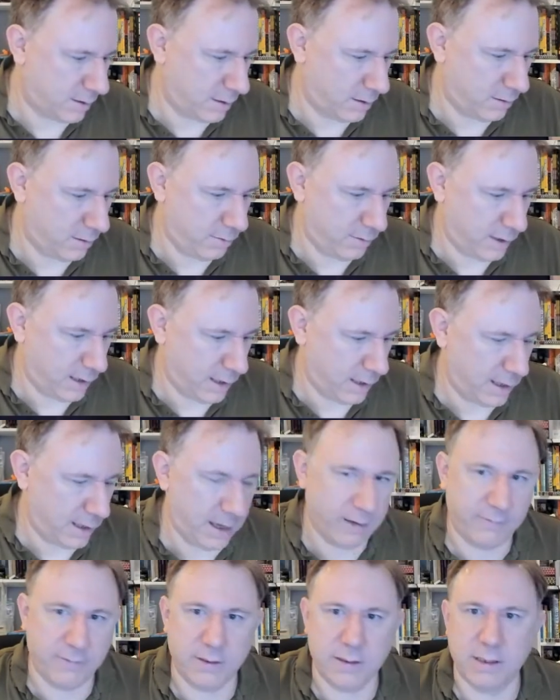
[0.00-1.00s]
only
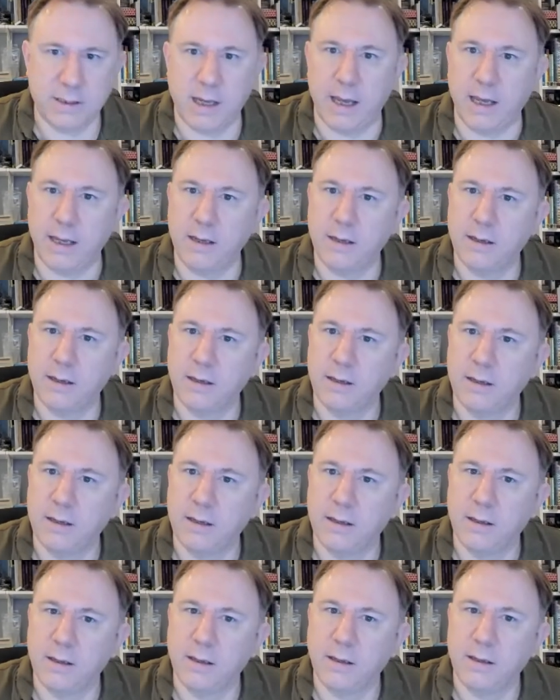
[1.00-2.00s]
ever take
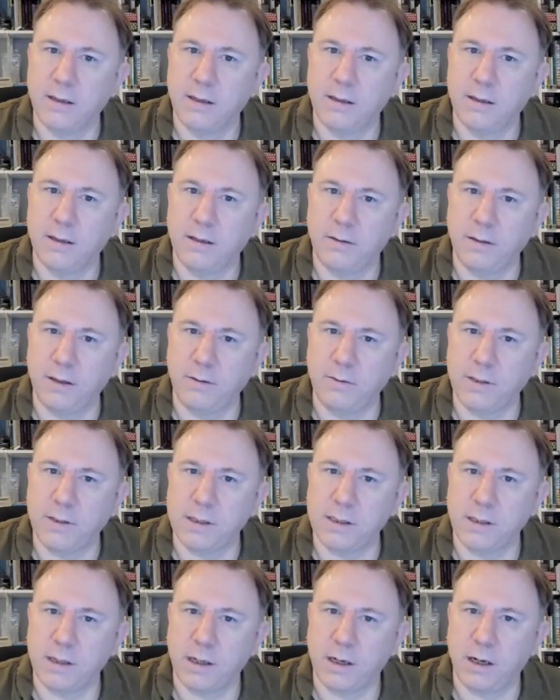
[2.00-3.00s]

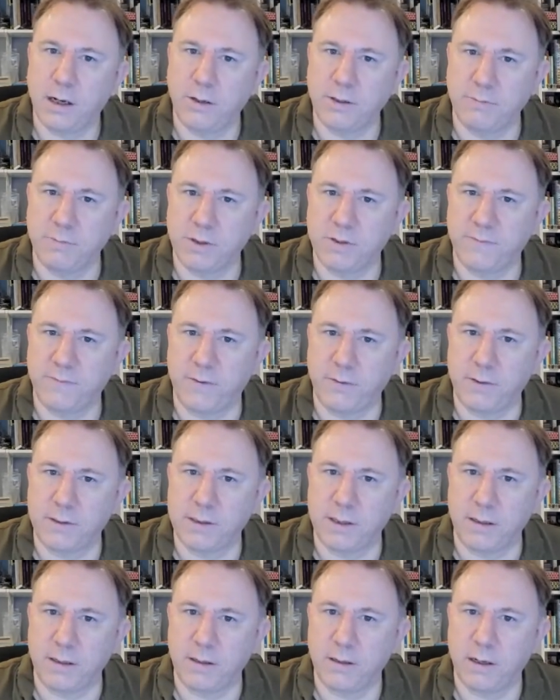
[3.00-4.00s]
notice of the clothes. I'm just focusing.